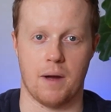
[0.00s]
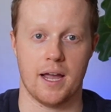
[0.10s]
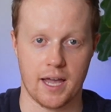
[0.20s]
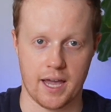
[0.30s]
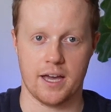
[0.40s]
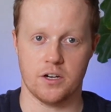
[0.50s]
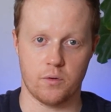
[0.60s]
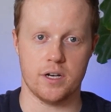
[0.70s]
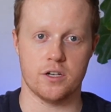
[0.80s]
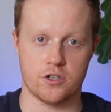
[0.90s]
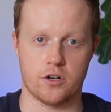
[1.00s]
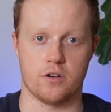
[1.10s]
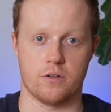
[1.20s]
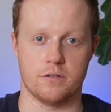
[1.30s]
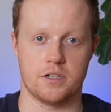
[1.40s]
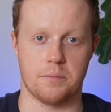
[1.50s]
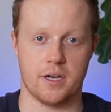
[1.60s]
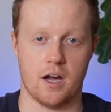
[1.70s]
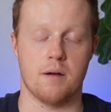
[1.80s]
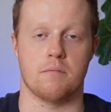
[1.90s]
my handwritten journal to
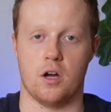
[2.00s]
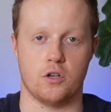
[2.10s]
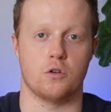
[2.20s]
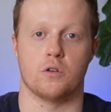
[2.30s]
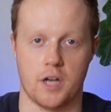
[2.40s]
become a Google